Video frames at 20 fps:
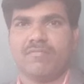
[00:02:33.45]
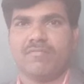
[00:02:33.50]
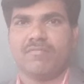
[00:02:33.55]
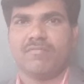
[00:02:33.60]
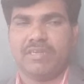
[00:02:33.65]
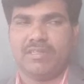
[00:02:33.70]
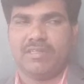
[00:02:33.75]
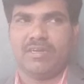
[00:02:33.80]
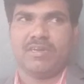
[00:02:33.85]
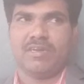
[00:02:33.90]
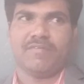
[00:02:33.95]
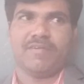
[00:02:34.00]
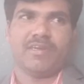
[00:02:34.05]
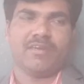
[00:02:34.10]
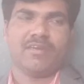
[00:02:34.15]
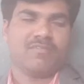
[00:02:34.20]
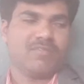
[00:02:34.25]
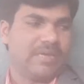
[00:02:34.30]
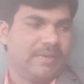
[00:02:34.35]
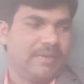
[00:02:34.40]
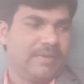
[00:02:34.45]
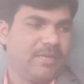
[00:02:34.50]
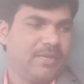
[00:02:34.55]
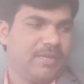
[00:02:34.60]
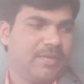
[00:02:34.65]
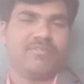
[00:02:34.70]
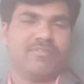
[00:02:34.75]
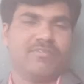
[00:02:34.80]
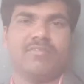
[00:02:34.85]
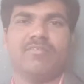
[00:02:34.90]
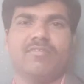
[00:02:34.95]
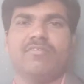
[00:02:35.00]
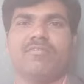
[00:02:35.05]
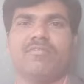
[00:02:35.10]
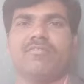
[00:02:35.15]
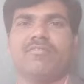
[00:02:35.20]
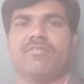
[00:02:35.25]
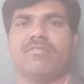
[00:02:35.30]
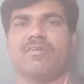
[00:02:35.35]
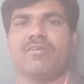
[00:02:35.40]
When our
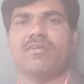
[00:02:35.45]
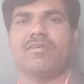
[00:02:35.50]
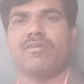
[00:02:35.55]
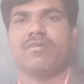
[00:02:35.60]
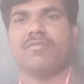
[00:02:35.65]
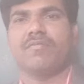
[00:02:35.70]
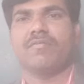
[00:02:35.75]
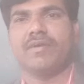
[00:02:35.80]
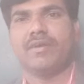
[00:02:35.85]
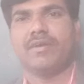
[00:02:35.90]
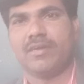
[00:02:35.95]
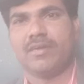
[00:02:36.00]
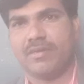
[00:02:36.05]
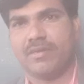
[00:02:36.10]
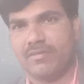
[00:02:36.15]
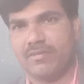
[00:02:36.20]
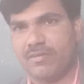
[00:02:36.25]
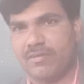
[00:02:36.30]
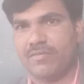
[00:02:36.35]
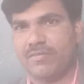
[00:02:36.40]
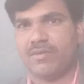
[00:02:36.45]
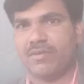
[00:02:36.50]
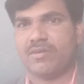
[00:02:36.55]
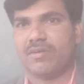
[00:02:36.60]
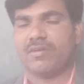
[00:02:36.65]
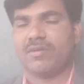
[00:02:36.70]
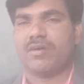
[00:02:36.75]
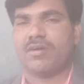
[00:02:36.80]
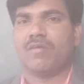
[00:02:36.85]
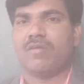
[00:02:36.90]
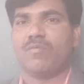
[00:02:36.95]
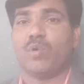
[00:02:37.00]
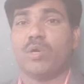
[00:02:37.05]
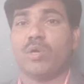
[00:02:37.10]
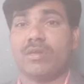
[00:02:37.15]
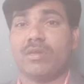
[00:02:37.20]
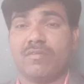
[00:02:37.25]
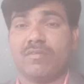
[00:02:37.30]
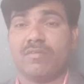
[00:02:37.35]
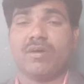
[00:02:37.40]
examinations, when it is our
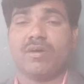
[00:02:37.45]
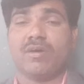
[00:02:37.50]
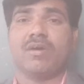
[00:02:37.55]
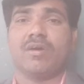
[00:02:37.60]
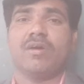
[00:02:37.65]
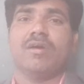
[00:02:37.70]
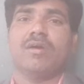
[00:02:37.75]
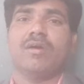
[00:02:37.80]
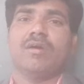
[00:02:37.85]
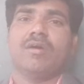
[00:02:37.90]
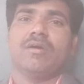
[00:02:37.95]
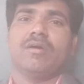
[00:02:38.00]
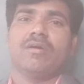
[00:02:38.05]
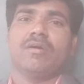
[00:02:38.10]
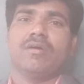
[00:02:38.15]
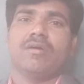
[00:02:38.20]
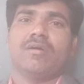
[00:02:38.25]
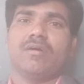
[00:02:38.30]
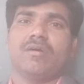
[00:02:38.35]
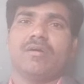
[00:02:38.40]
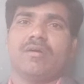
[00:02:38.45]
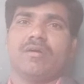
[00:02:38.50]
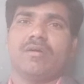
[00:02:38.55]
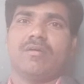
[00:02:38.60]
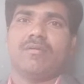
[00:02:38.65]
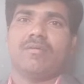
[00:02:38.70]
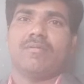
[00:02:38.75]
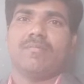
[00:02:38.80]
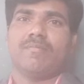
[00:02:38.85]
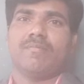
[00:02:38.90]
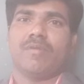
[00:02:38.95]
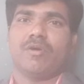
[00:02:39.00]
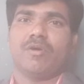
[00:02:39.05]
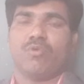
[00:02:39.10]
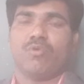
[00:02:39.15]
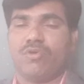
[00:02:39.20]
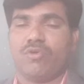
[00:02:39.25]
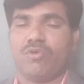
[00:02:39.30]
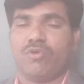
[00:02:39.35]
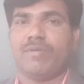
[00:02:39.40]
what is the
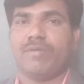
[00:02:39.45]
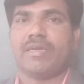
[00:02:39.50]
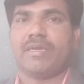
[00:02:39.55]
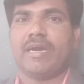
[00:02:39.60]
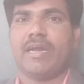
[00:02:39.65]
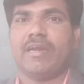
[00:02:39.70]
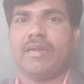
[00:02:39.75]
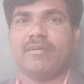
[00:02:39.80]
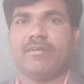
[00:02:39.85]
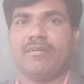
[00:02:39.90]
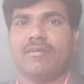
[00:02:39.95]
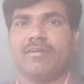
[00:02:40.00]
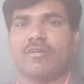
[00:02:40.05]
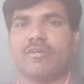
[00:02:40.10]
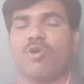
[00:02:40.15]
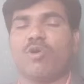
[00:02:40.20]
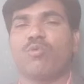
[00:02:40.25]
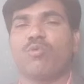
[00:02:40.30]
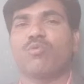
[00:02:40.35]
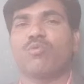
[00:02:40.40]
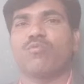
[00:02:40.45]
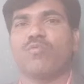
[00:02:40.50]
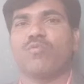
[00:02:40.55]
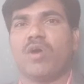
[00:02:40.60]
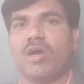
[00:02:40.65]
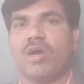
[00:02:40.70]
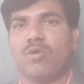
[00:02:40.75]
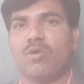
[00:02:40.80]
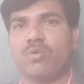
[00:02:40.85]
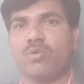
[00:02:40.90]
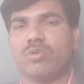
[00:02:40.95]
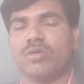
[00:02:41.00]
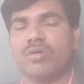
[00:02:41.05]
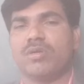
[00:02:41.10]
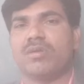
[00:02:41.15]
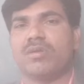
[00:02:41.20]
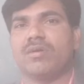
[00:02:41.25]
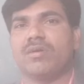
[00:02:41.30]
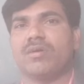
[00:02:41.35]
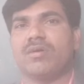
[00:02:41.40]
academic calendar, how to follow
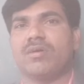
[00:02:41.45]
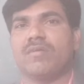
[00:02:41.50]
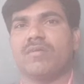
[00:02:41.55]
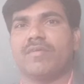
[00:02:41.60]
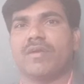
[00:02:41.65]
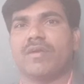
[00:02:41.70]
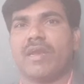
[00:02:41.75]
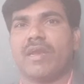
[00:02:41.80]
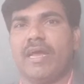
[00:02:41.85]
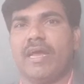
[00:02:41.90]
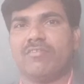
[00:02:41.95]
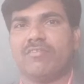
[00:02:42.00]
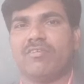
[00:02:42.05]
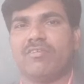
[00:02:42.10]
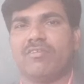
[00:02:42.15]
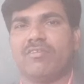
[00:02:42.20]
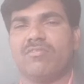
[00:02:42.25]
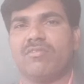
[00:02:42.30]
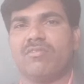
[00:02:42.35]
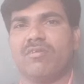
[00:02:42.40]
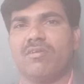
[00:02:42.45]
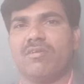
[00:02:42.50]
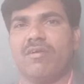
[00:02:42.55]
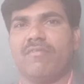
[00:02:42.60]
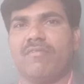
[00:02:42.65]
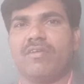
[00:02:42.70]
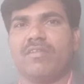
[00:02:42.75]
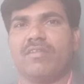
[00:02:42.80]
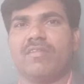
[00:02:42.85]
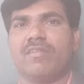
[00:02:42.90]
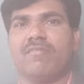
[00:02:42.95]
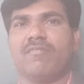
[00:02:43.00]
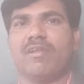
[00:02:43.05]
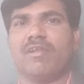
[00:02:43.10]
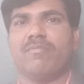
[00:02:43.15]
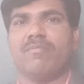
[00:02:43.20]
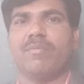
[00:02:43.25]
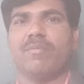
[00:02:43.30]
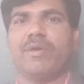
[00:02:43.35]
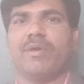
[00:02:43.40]
that our classes and everything
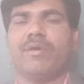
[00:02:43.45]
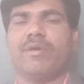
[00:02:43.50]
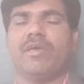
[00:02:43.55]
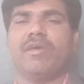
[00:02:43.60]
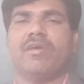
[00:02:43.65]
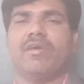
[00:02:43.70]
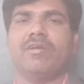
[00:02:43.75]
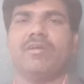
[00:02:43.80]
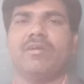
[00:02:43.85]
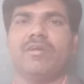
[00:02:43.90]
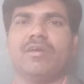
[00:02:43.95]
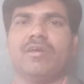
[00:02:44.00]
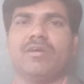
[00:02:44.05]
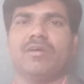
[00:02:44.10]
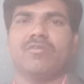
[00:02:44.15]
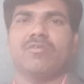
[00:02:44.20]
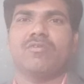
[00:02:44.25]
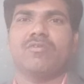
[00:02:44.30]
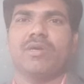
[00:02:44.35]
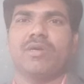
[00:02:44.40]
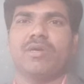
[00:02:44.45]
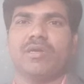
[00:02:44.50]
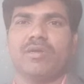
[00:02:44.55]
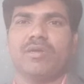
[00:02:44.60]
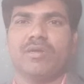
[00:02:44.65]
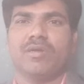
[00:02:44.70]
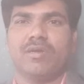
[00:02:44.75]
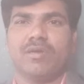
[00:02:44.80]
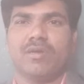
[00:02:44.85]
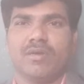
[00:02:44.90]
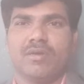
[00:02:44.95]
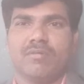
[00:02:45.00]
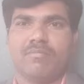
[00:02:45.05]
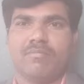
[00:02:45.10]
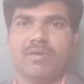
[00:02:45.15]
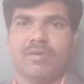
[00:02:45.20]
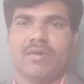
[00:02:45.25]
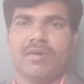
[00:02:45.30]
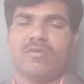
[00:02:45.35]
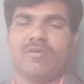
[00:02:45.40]
will be way here today,
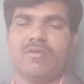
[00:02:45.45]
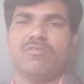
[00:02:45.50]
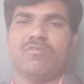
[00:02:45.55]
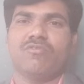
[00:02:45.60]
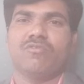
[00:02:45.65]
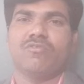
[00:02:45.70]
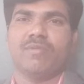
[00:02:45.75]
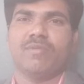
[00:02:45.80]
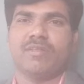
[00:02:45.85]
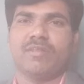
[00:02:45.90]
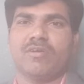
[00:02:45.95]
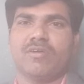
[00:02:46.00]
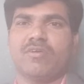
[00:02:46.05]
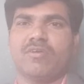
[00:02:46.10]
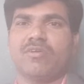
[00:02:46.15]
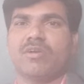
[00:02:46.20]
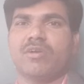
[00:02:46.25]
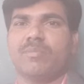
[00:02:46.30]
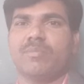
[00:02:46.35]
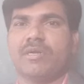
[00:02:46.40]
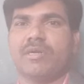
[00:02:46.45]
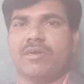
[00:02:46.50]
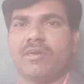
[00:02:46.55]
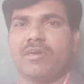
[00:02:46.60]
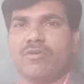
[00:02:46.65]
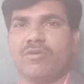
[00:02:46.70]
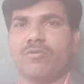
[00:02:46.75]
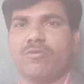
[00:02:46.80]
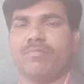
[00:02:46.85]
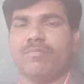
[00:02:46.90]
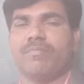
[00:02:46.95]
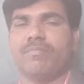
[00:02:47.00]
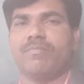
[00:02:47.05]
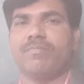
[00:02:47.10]
may announced by the government. I hope.